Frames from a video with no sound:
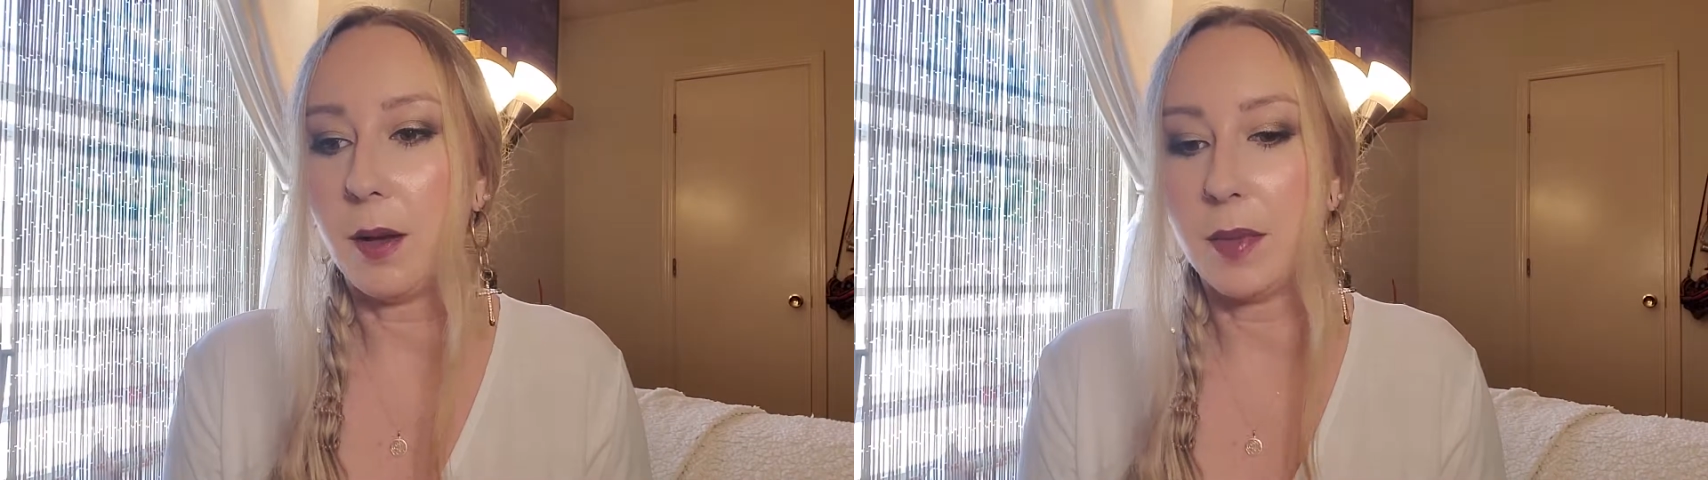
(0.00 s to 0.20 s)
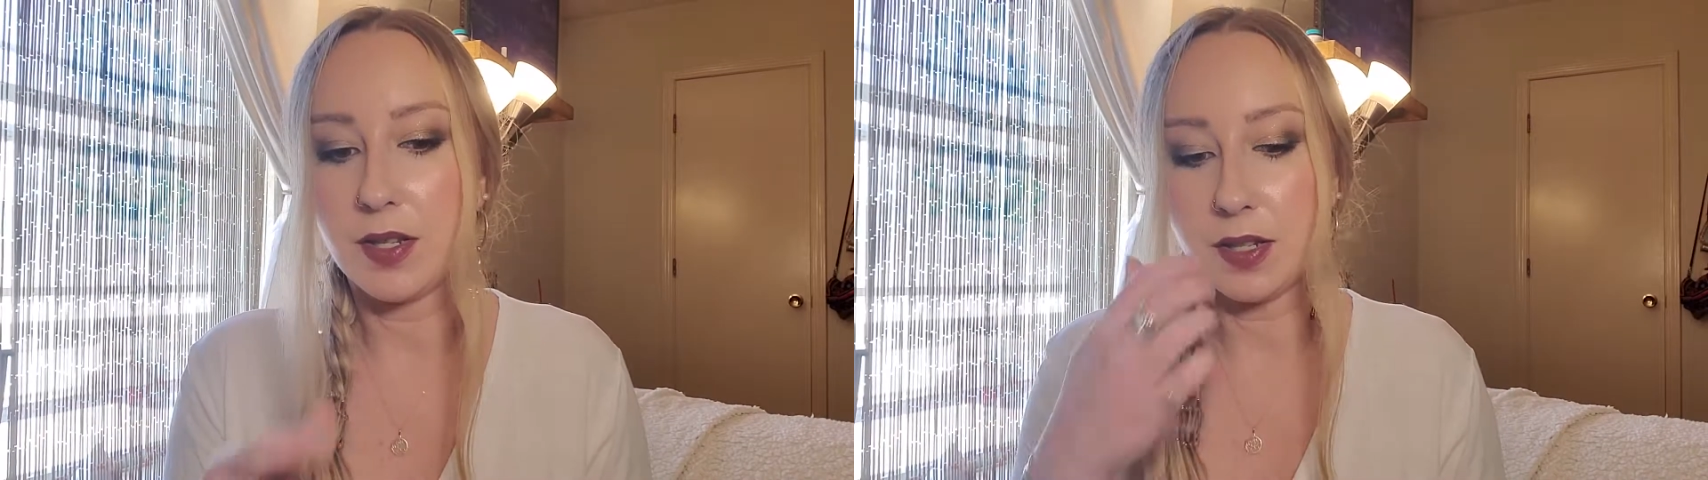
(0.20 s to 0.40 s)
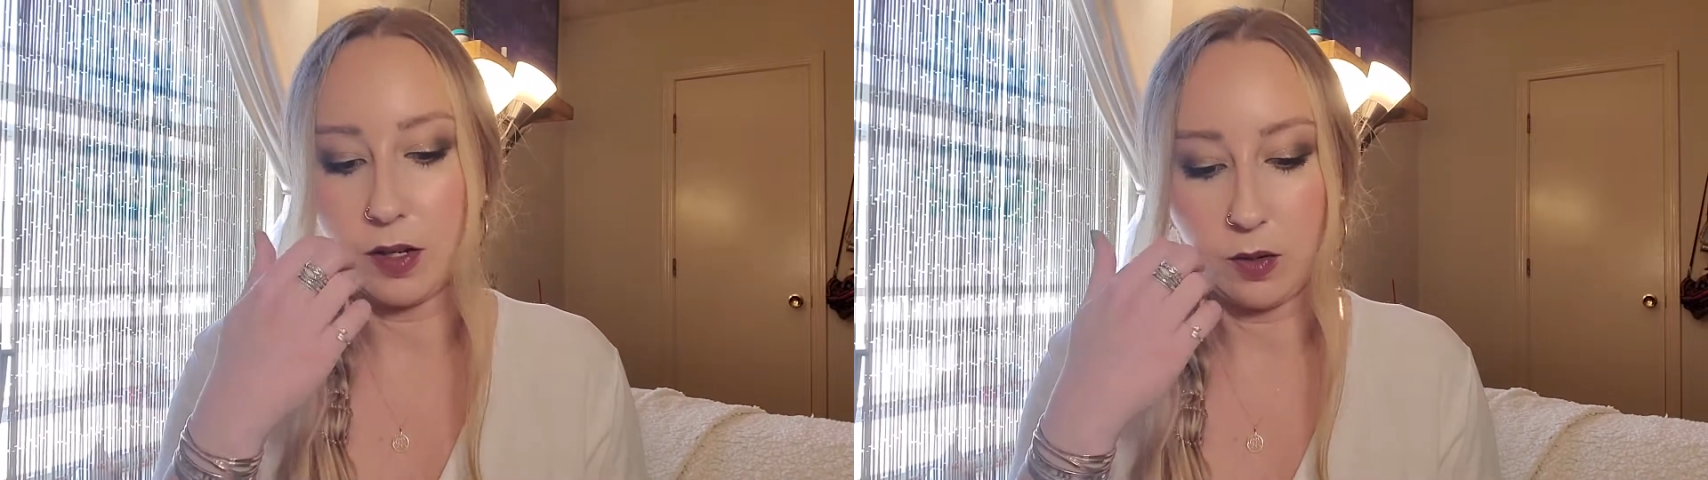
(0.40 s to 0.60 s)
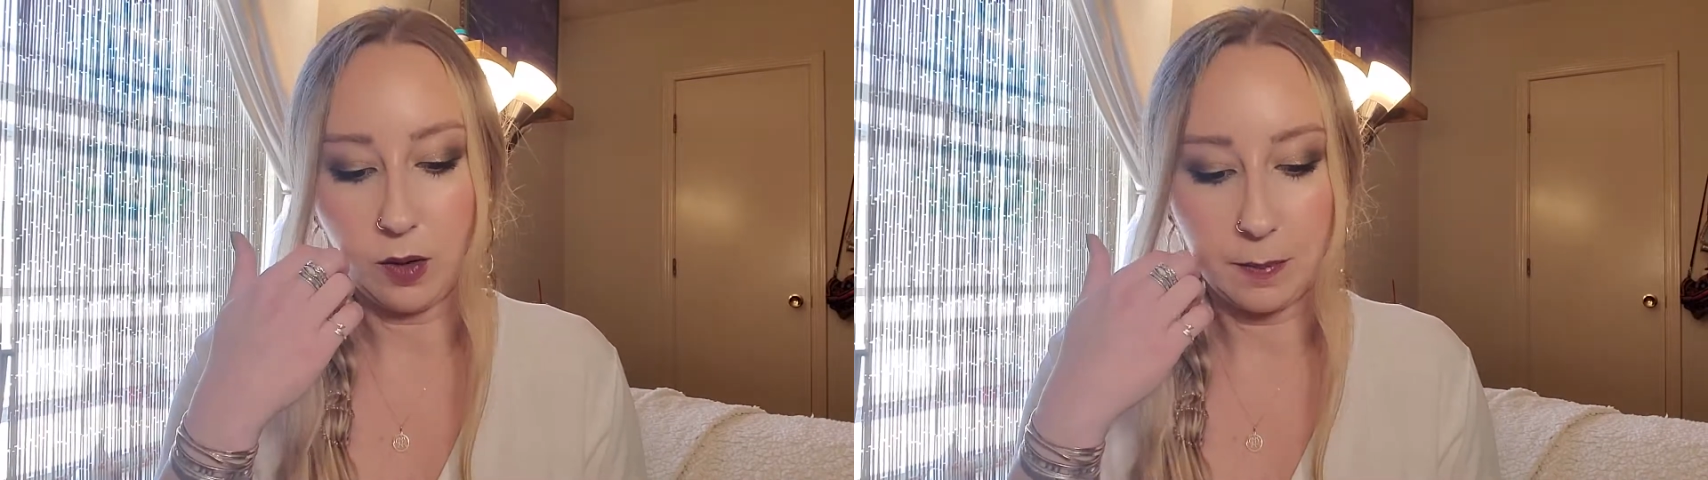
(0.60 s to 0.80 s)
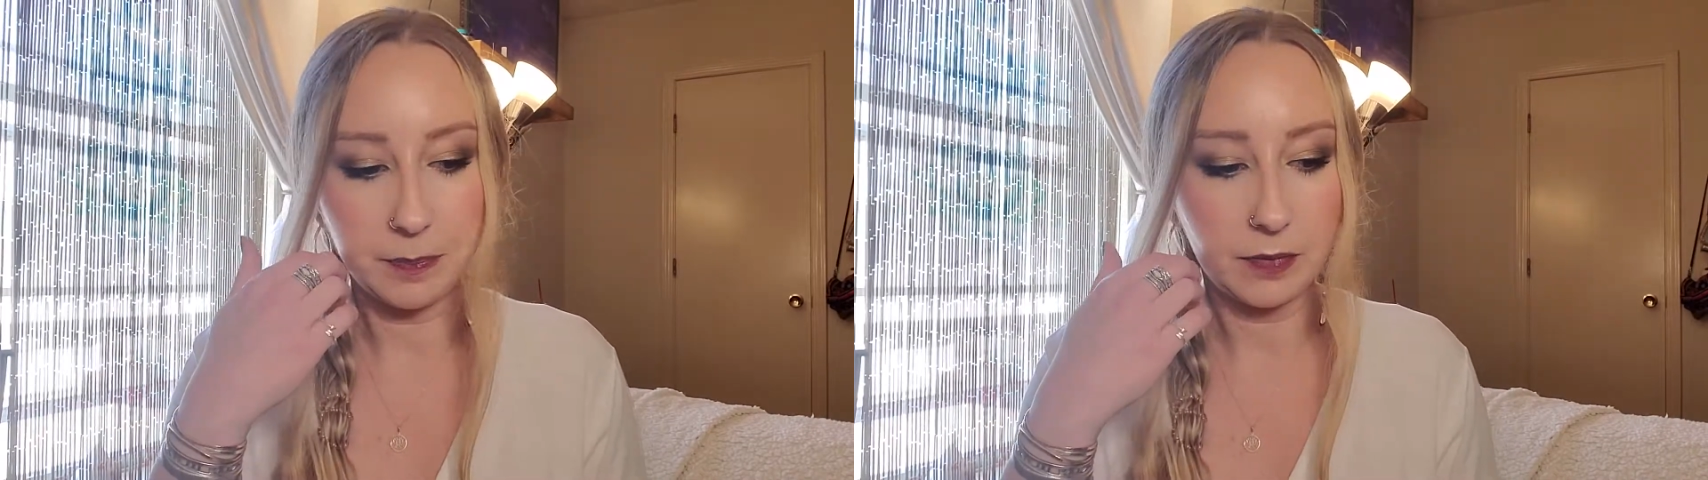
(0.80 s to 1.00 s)
So
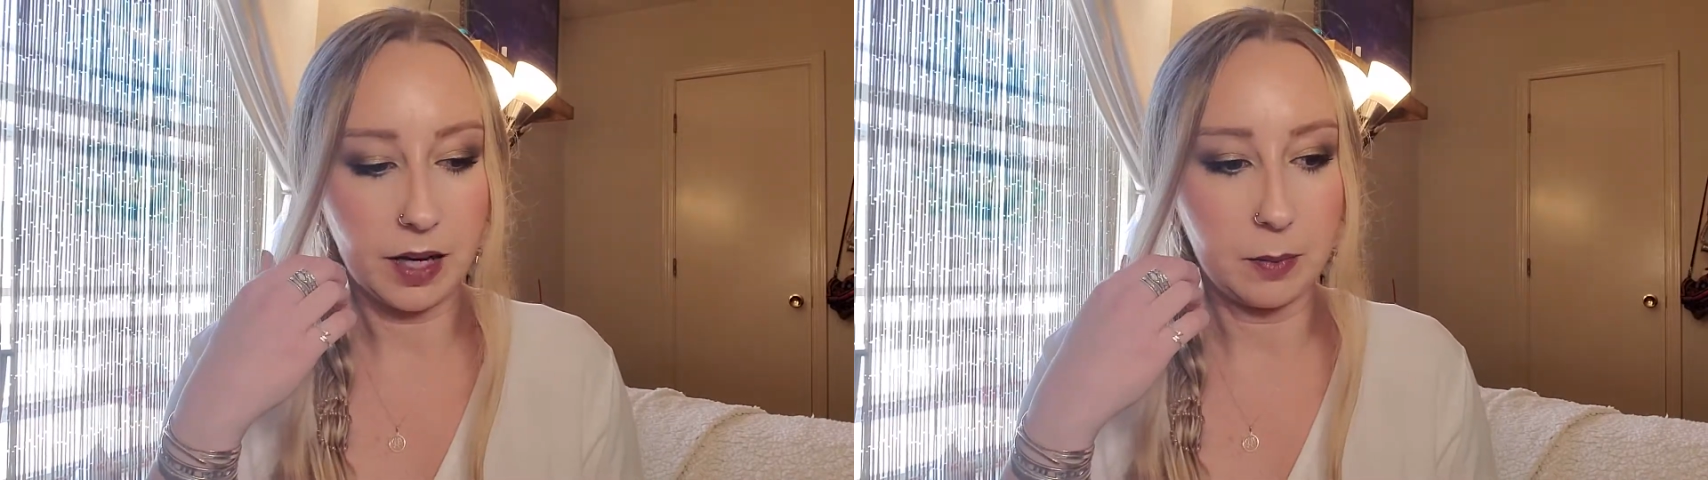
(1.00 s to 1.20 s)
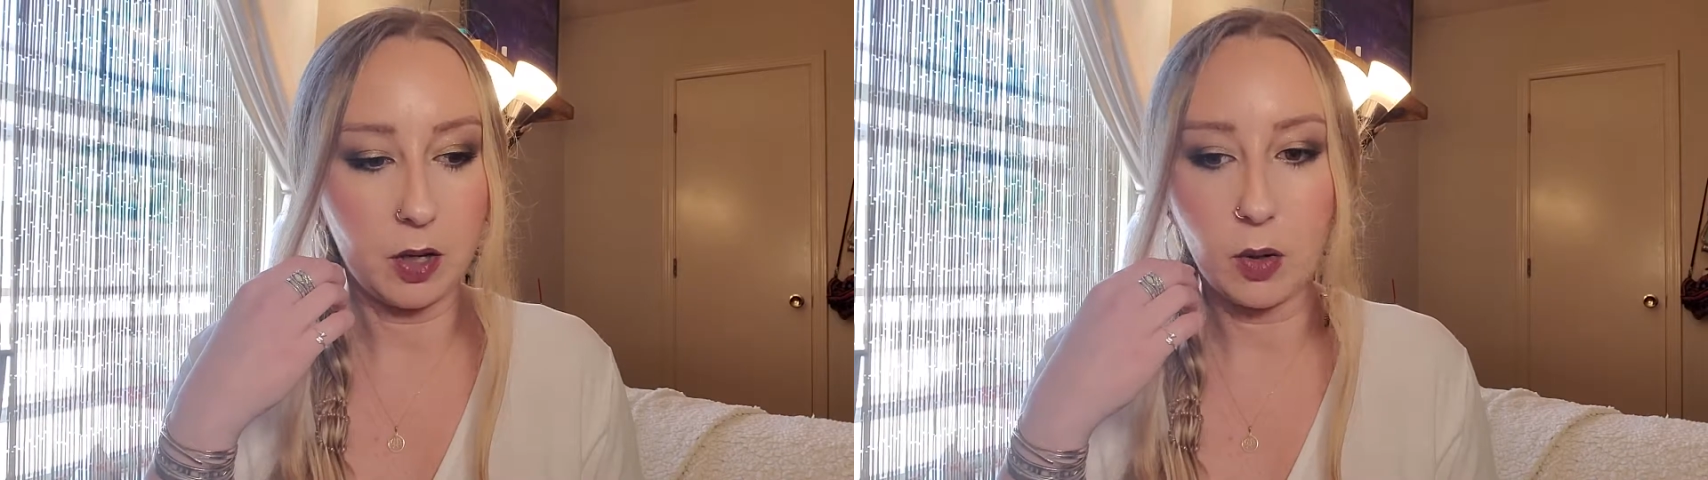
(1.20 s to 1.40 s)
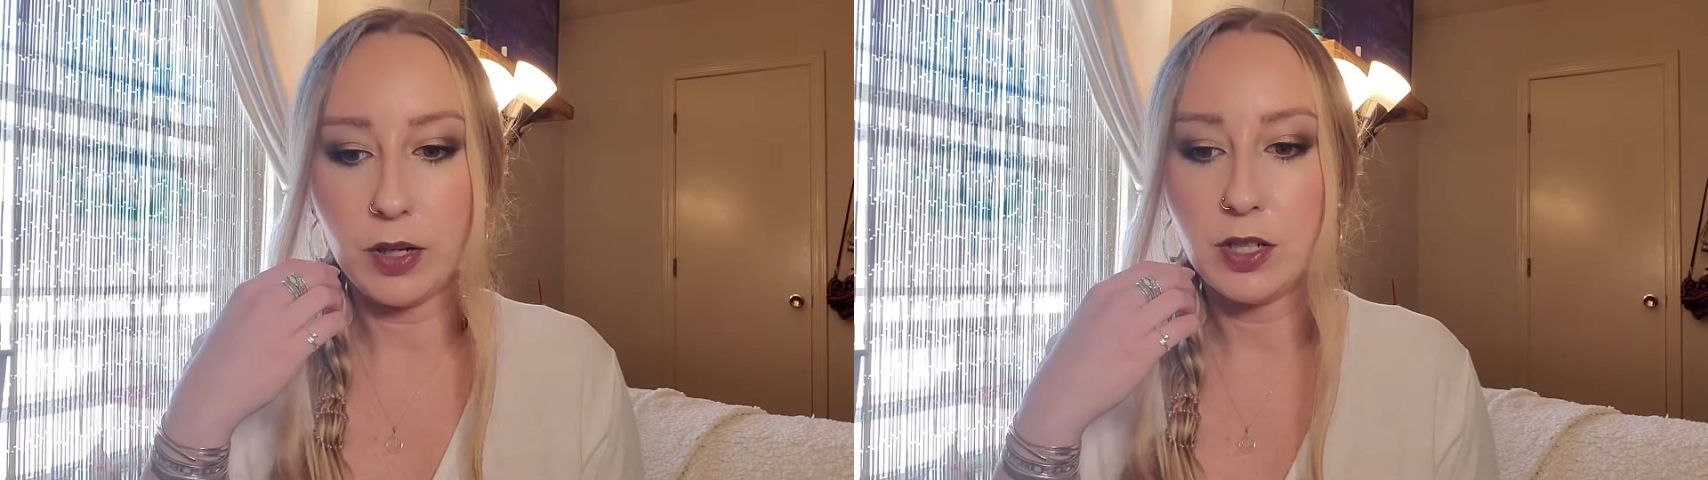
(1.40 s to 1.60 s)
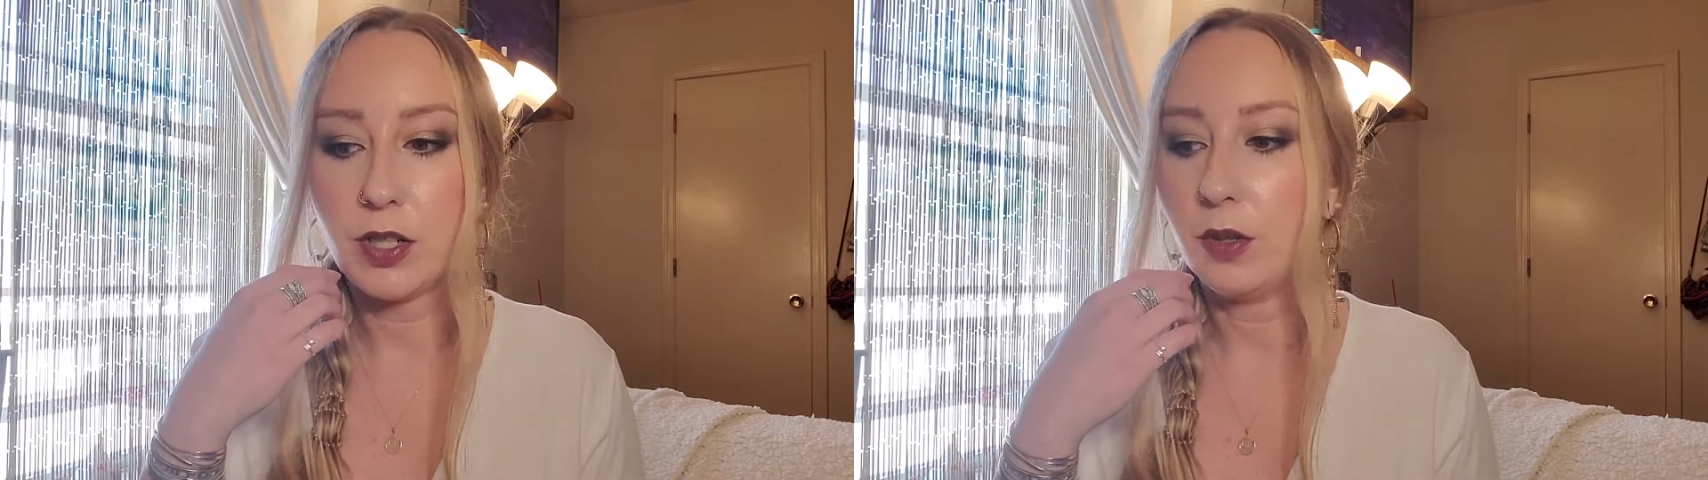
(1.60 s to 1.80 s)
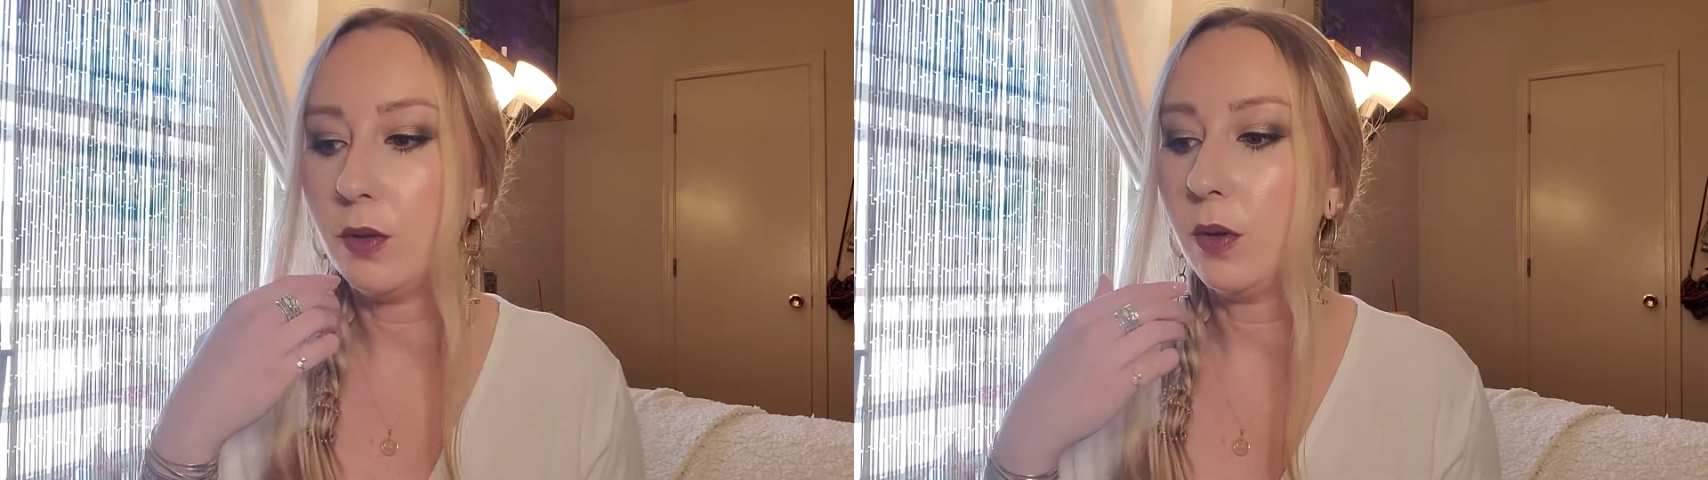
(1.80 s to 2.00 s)
I'm going
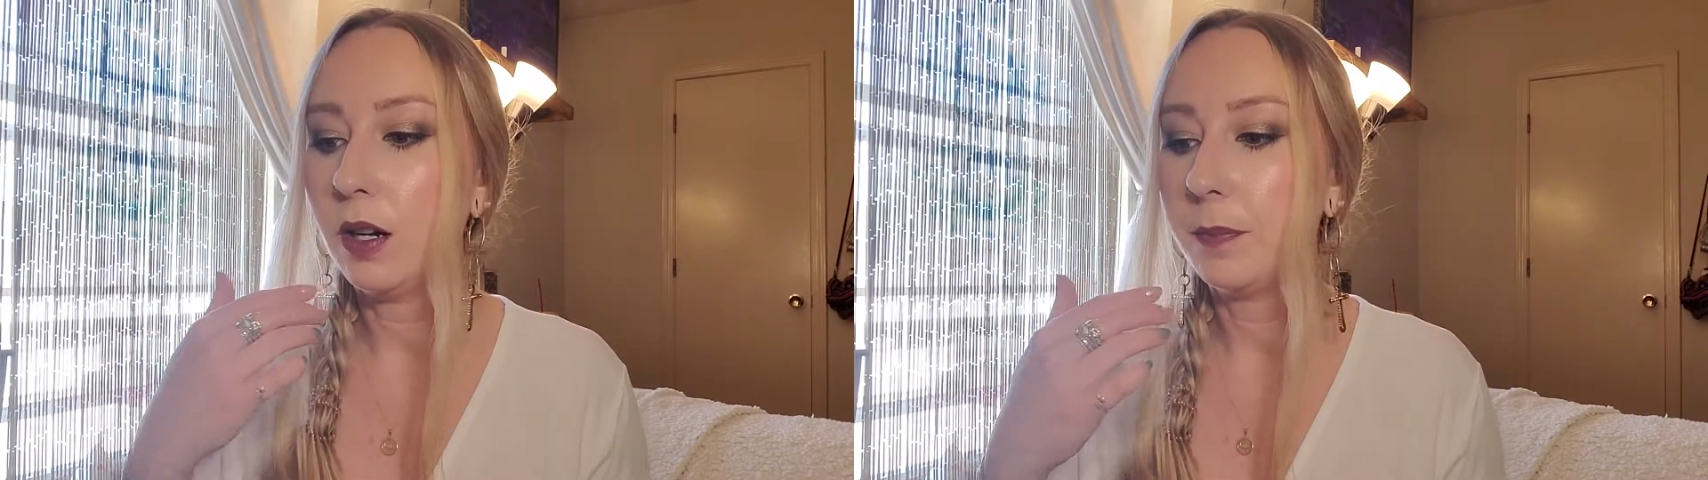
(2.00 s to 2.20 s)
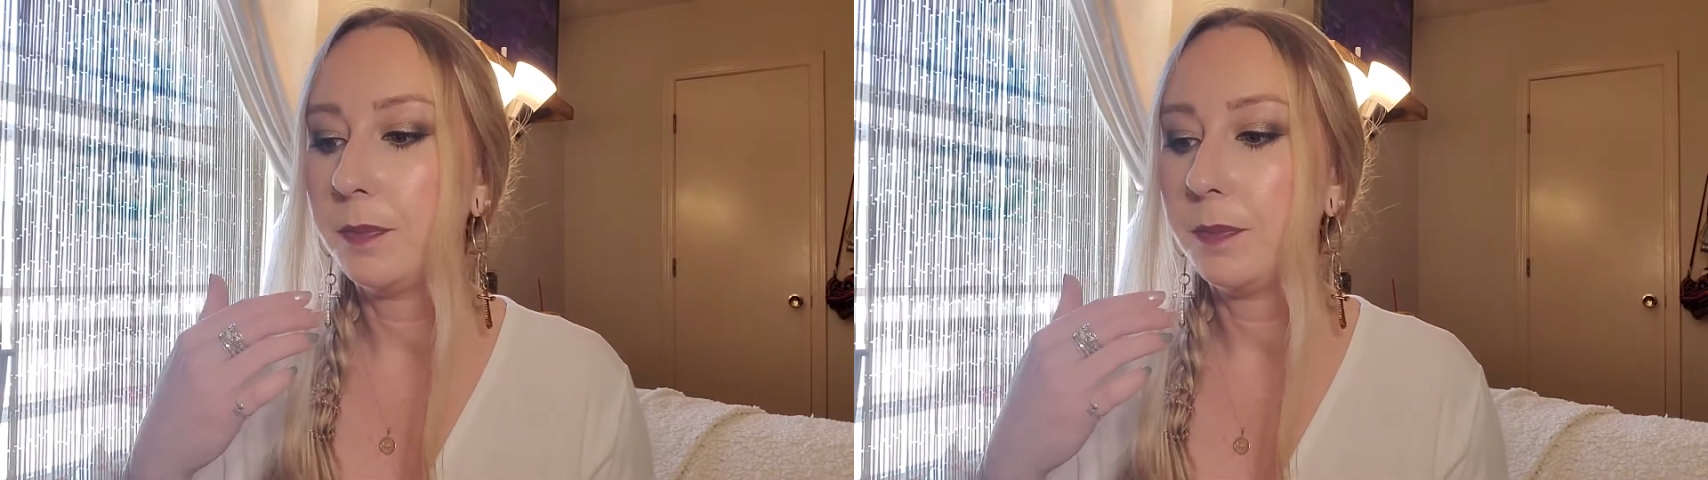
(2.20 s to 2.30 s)
to